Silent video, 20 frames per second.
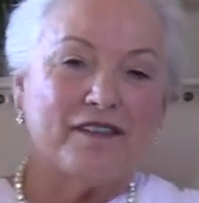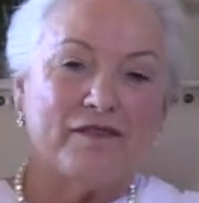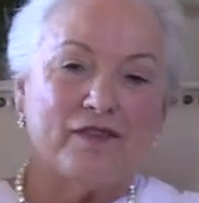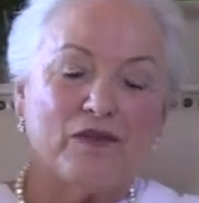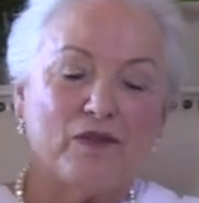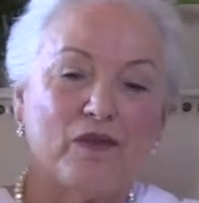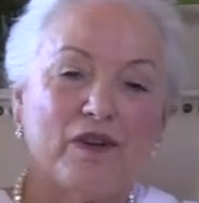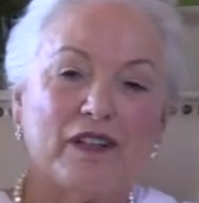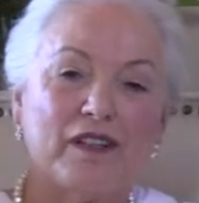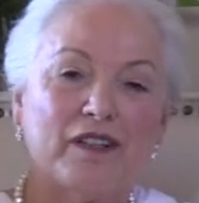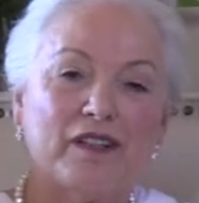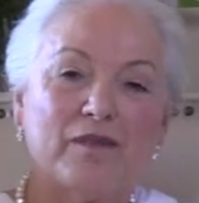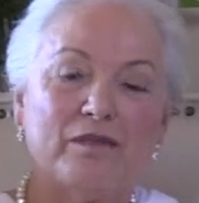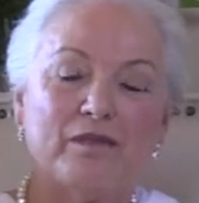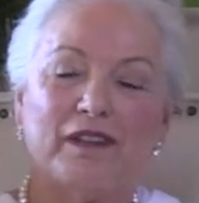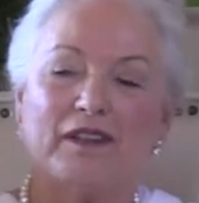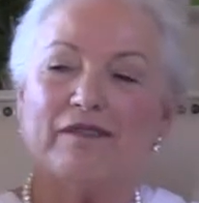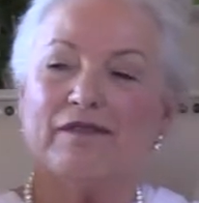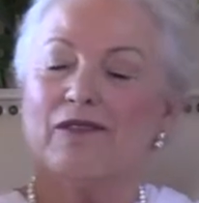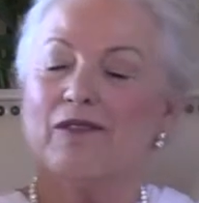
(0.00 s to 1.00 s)
if you will,
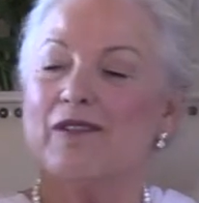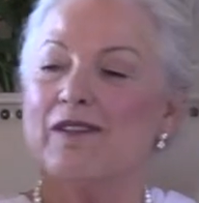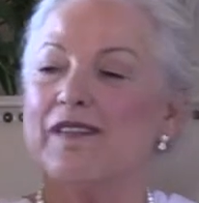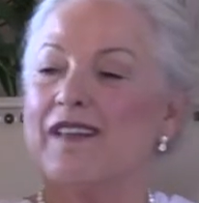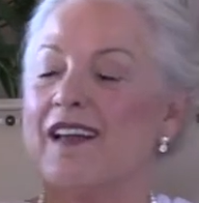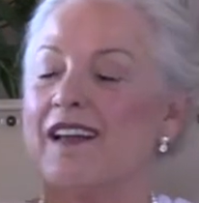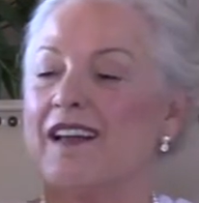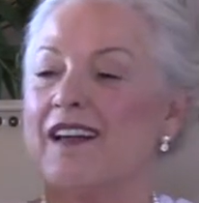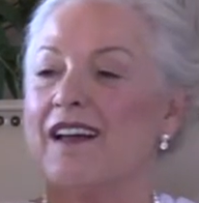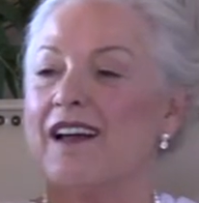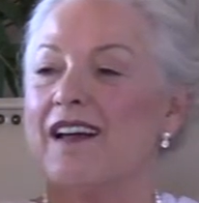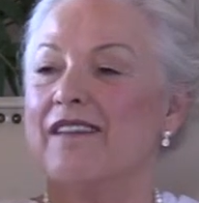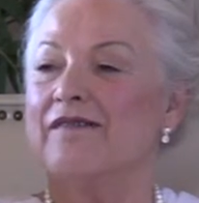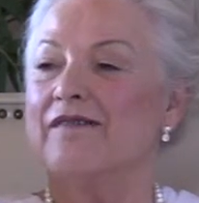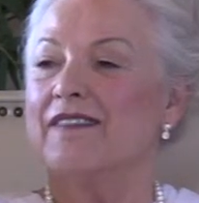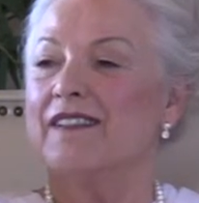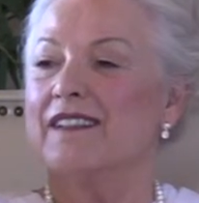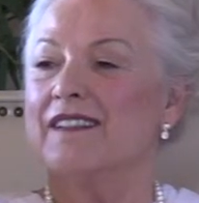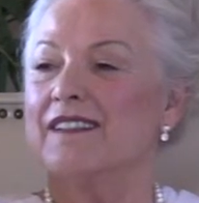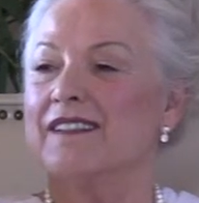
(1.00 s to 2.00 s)
before that
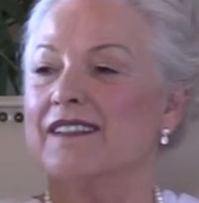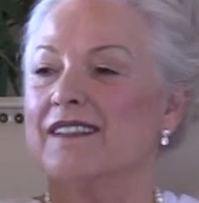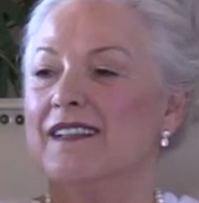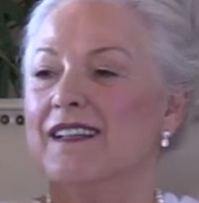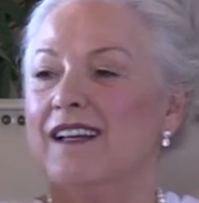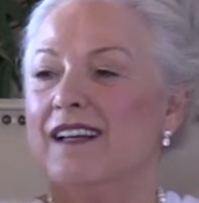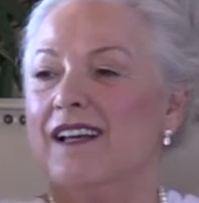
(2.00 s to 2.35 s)
conflict